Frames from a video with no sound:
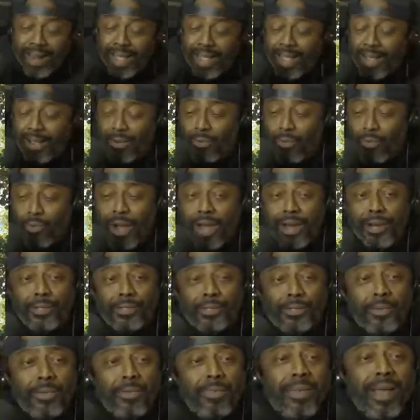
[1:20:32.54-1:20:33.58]
have had one
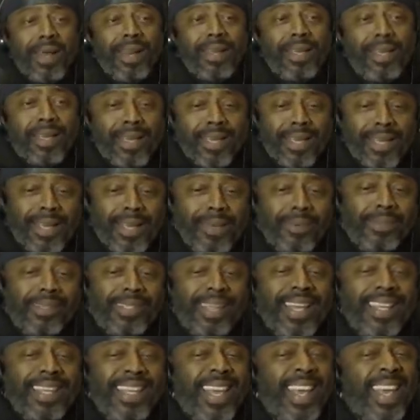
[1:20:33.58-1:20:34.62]
too many. He was
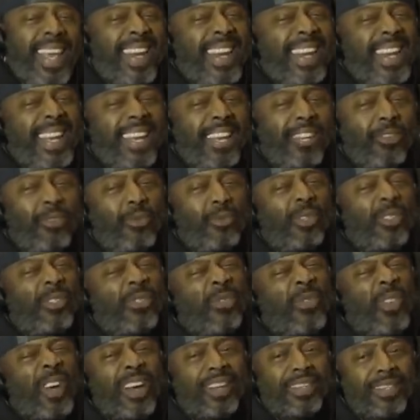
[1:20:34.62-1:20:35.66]
like, yeah, nigga, you was
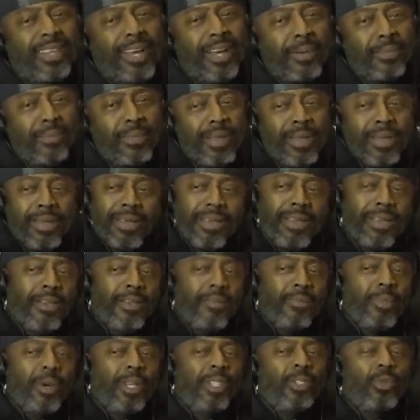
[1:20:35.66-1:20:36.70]
fucked up.
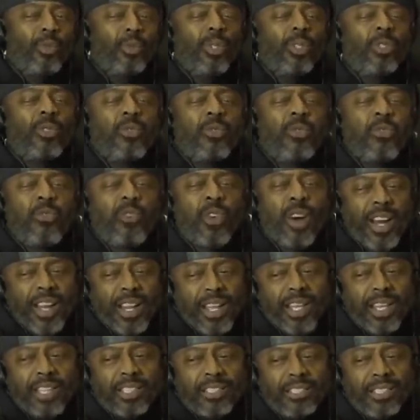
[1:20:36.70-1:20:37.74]
But you was
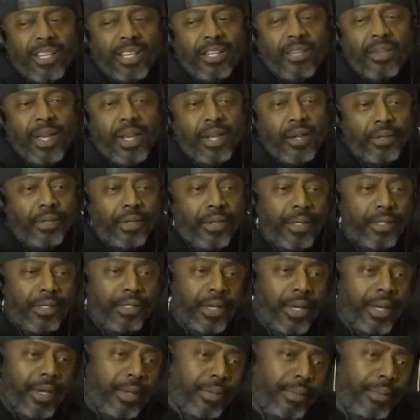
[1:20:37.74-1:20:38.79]
funny as shit and you had a good time.